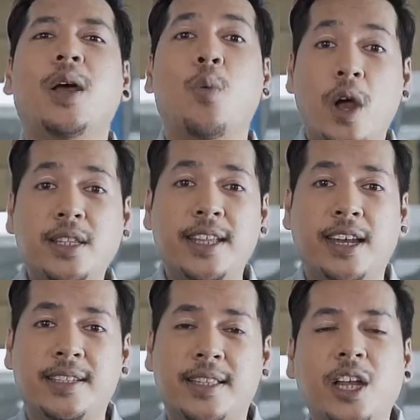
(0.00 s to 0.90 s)
Now once
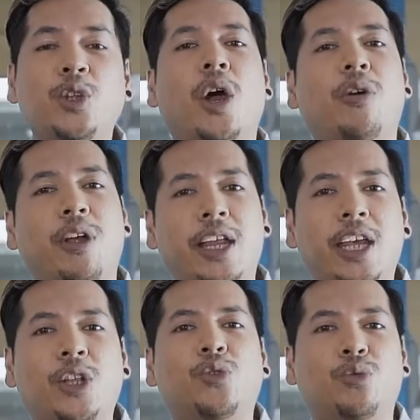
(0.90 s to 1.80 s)
that is done, you are
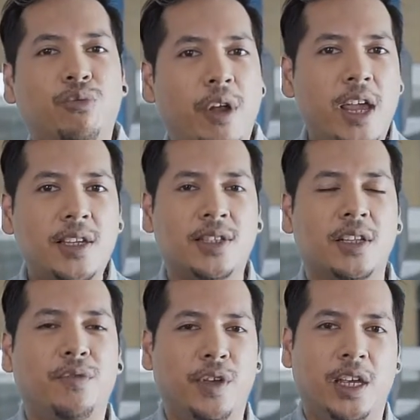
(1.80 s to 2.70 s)
ready to raise
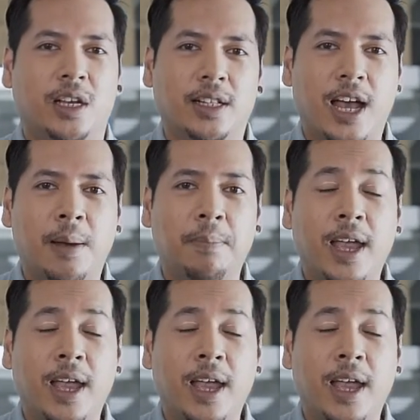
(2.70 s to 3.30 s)
the vehicle up.